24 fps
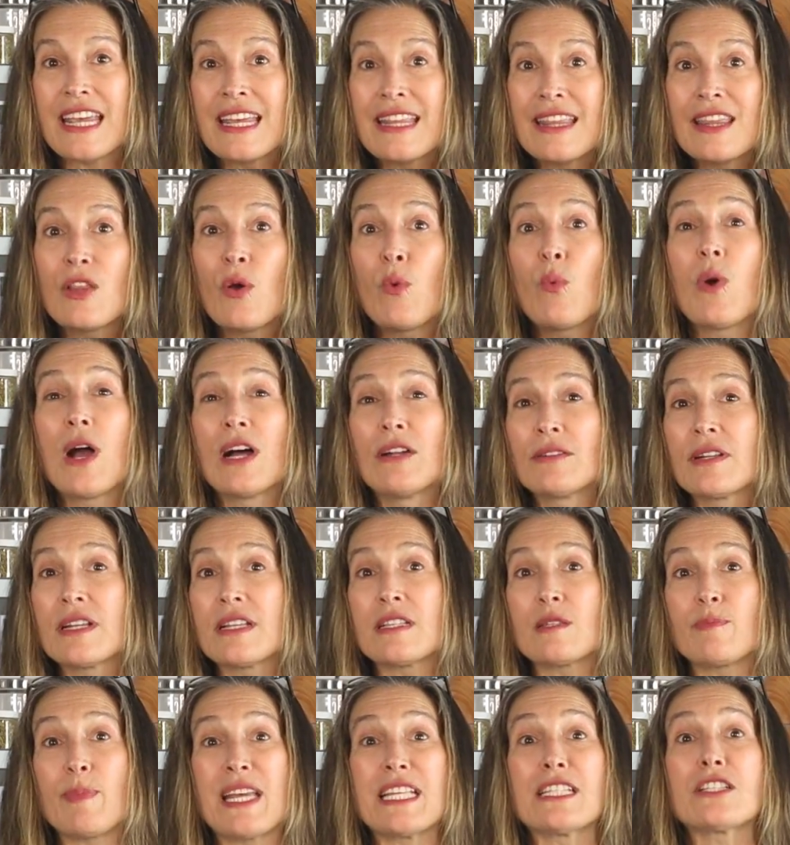in the wellness
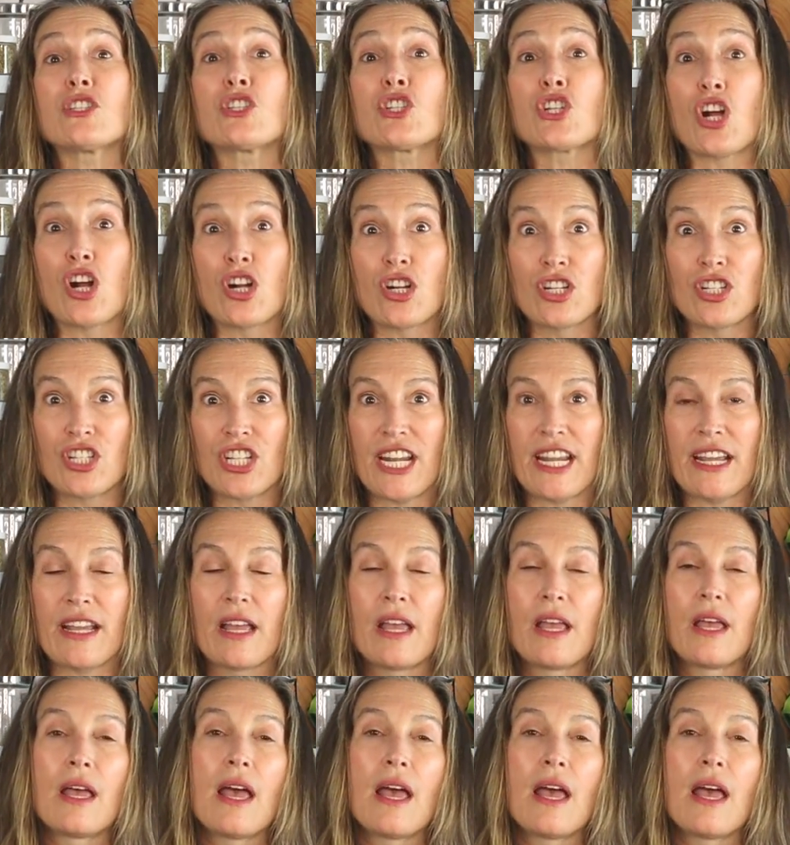space charging?